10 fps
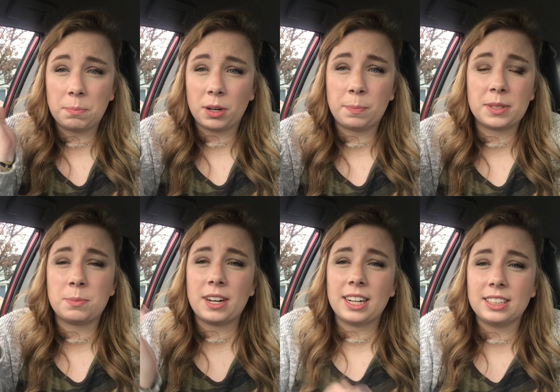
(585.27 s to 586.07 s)
purpose
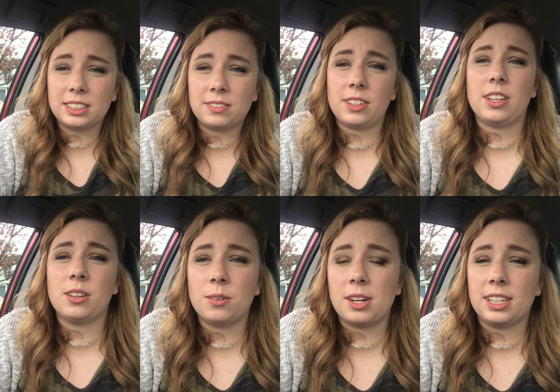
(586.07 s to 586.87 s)
behind this
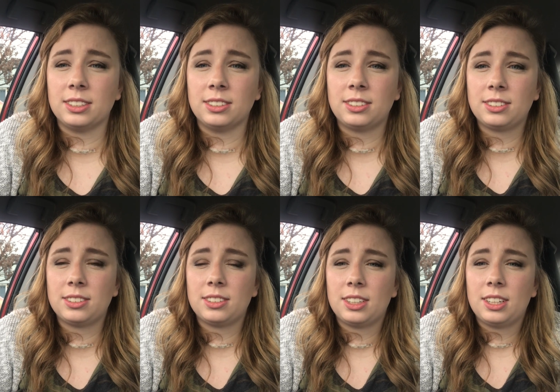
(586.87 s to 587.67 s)
video is,